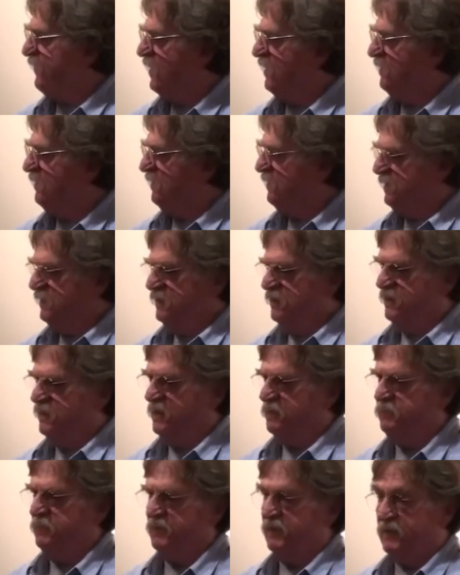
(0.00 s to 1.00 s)
fought
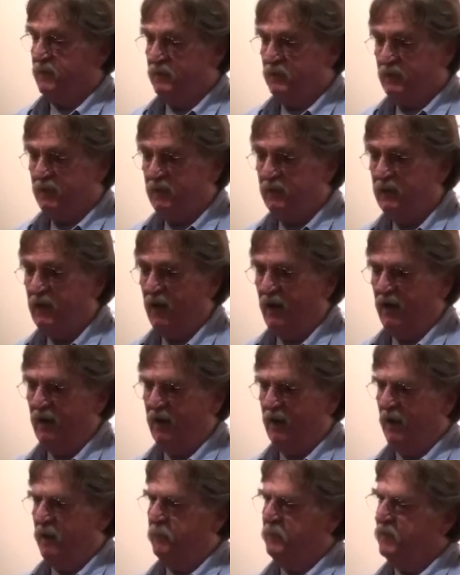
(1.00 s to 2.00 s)
again.
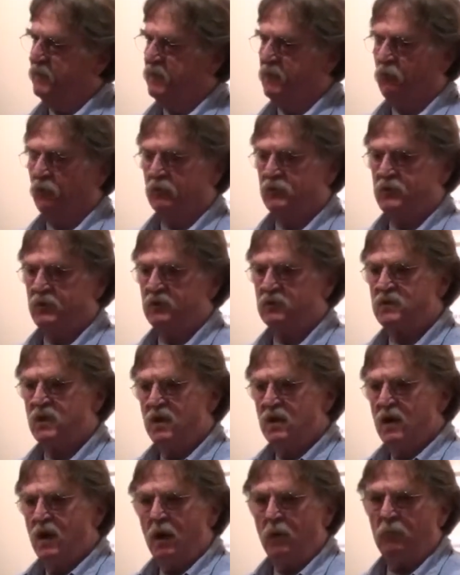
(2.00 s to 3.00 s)
I'm getting cold chills.
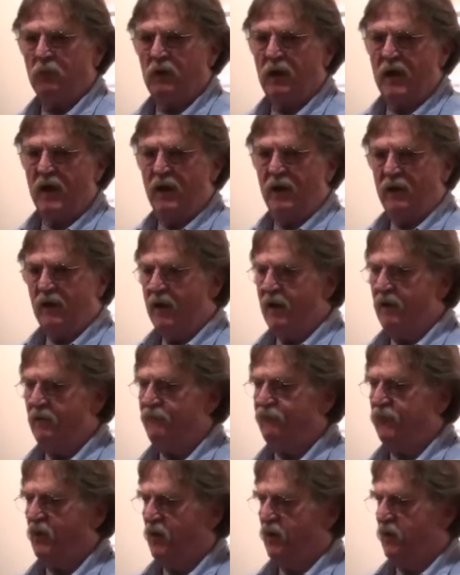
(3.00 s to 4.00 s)
I'm glad
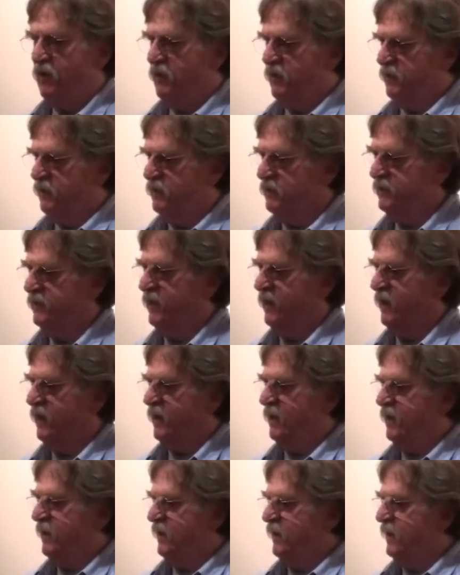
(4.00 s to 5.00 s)
I fought
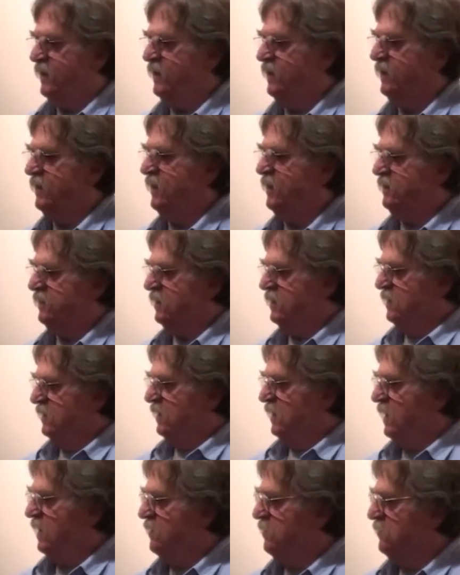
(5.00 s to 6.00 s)
again.
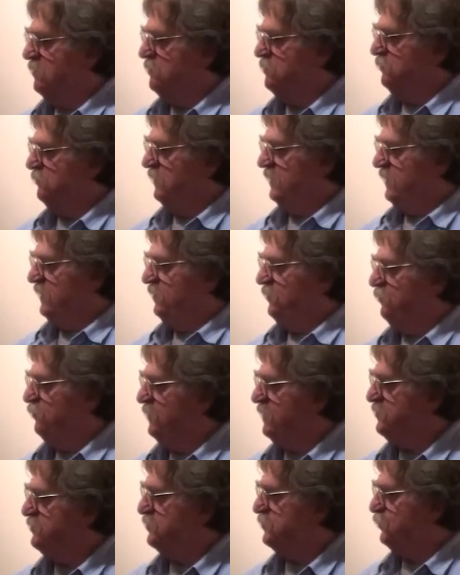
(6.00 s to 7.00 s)
I only
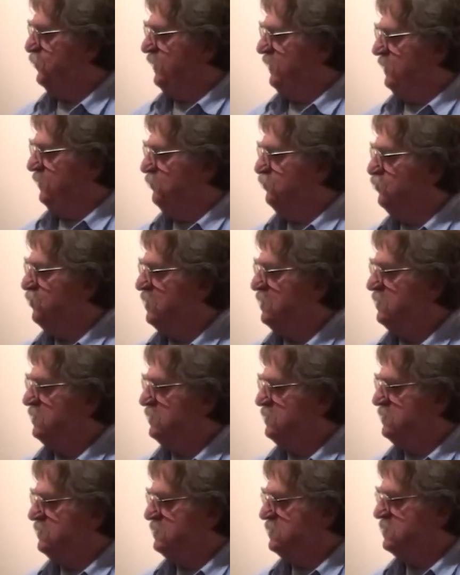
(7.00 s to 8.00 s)
wish we'd
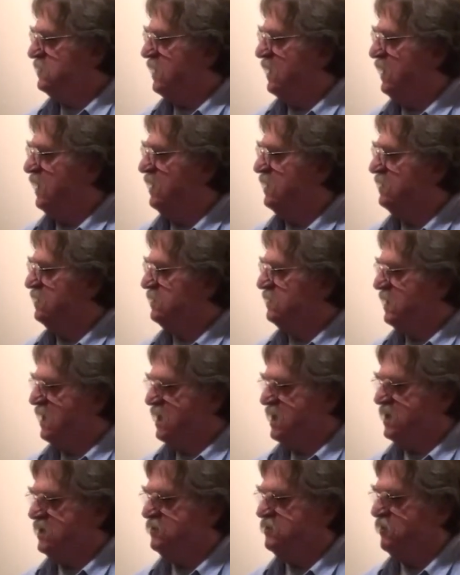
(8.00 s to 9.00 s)
won, and
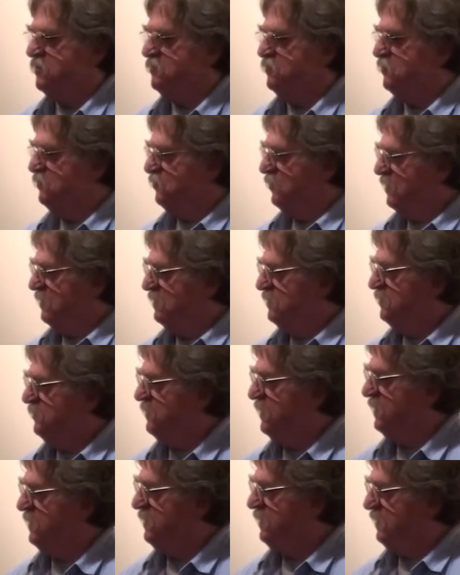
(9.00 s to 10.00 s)
I don't want
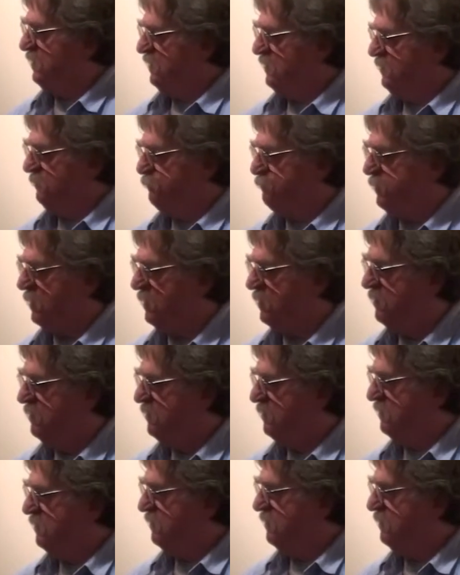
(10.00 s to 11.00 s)
any
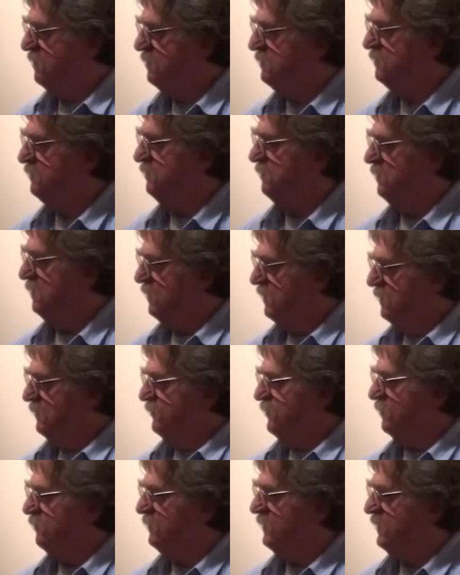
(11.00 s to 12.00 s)
pardon
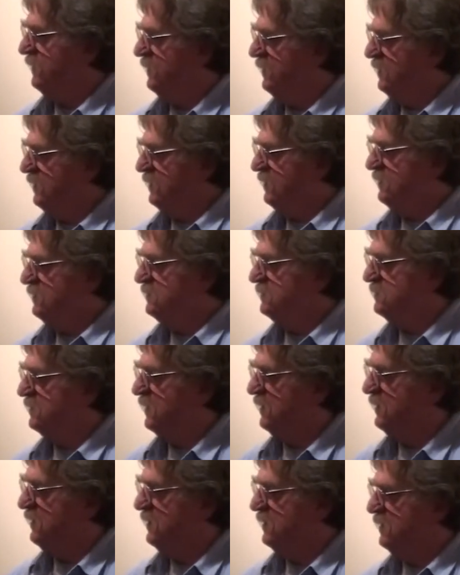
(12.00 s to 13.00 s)
for
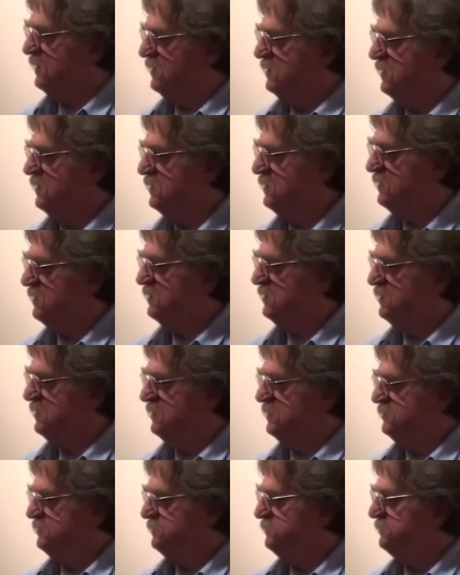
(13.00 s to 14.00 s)
anything I
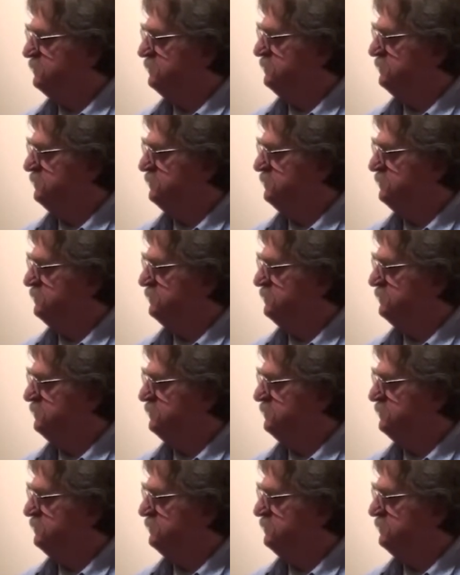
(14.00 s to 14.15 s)
done.